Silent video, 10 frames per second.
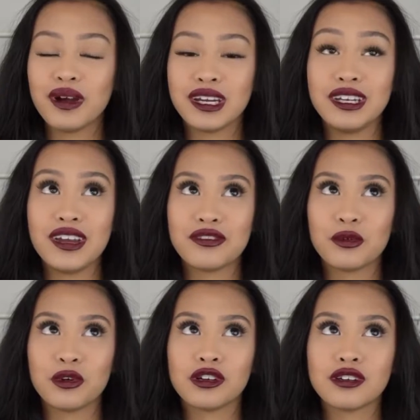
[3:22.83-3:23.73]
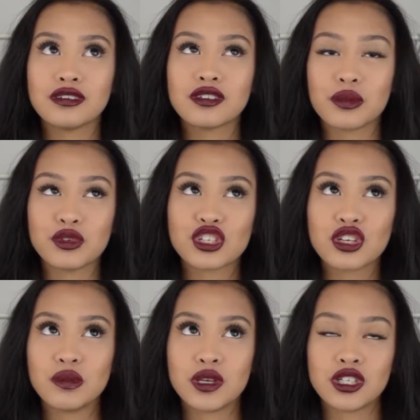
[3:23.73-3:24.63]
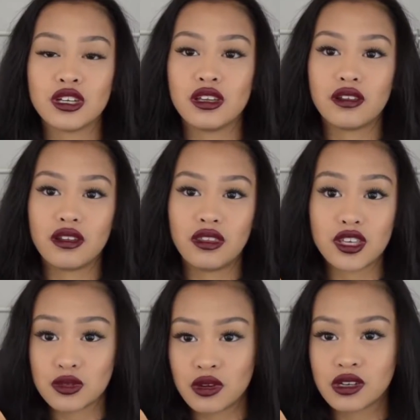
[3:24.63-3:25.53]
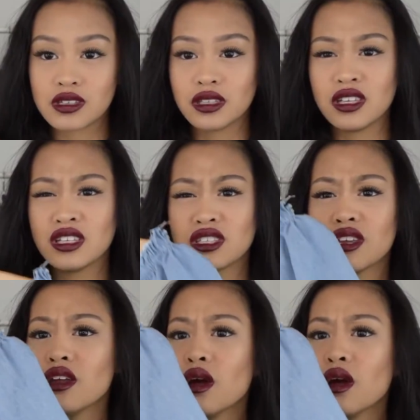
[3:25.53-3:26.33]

but I never wore it, so I'm just gonna mention it in this one because I think it's